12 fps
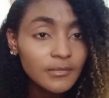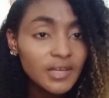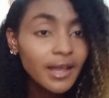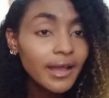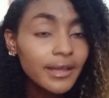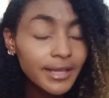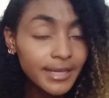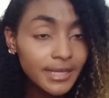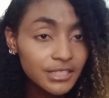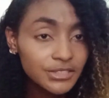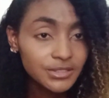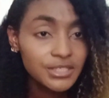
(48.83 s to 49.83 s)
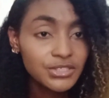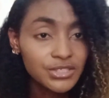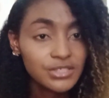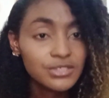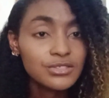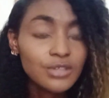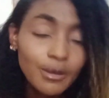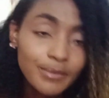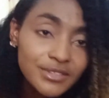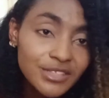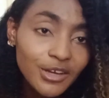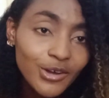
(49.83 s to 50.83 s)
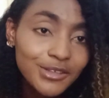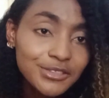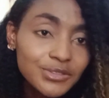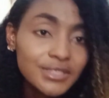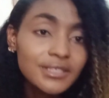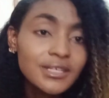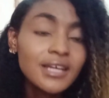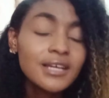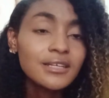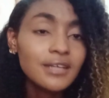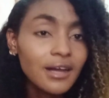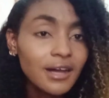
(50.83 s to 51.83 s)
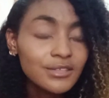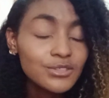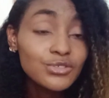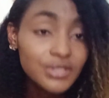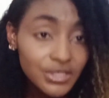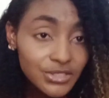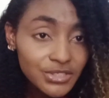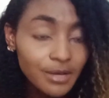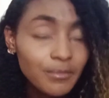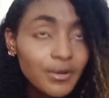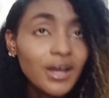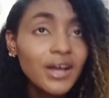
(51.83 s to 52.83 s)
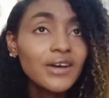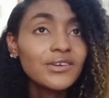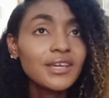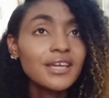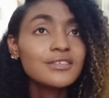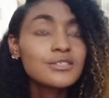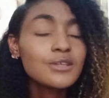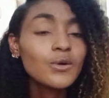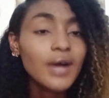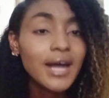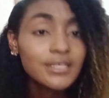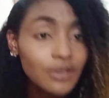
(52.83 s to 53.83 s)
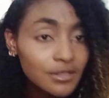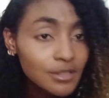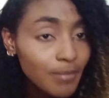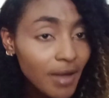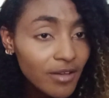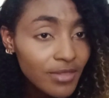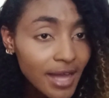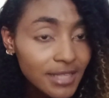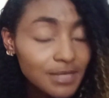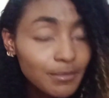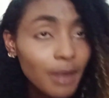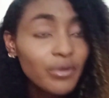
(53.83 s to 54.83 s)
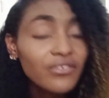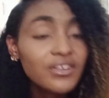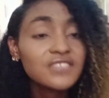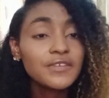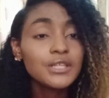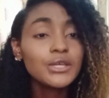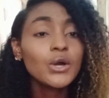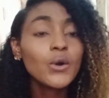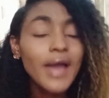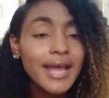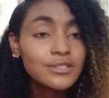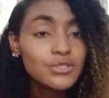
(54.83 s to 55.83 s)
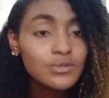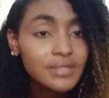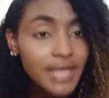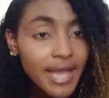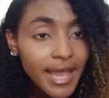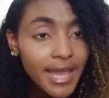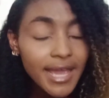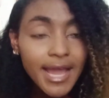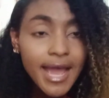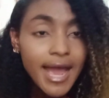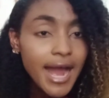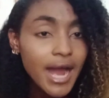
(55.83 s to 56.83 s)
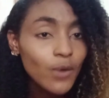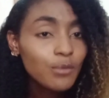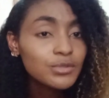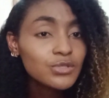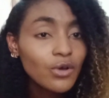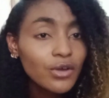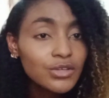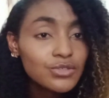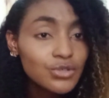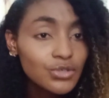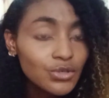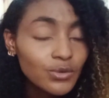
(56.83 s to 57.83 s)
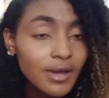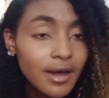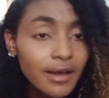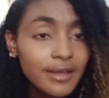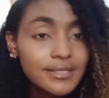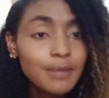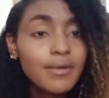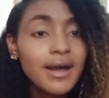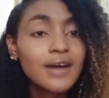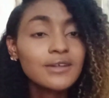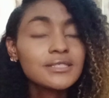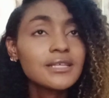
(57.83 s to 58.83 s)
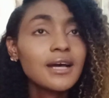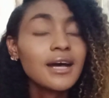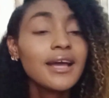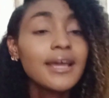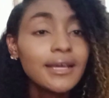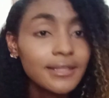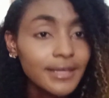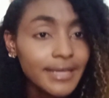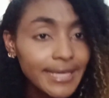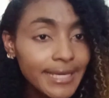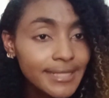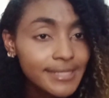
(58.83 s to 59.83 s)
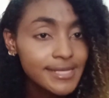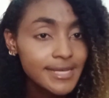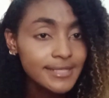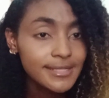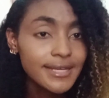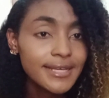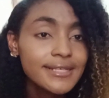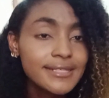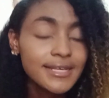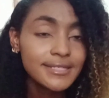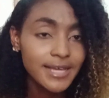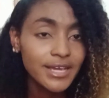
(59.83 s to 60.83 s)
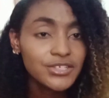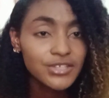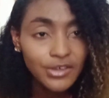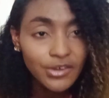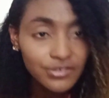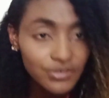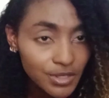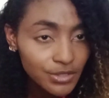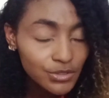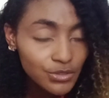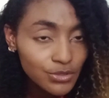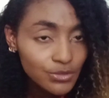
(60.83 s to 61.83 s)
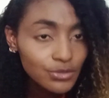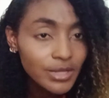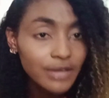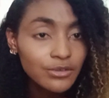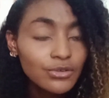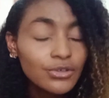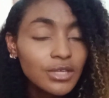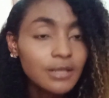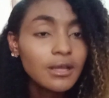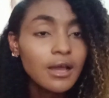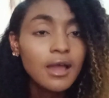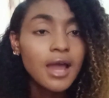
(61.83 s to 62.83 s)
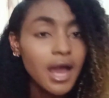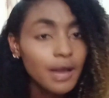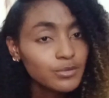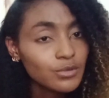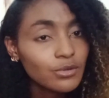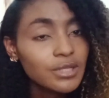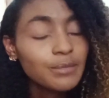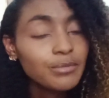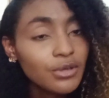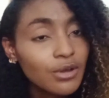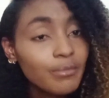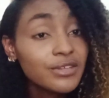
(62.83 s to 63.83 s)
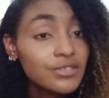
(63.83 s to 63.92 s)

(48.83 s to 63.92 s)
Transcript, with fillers: uh, English teachers to come into their country uh, to teach them. Okay, so I talked about that in my previous video, and today I will be talking to you guys about uh, the easiest, easiest Asian countries to that you can absolutely become a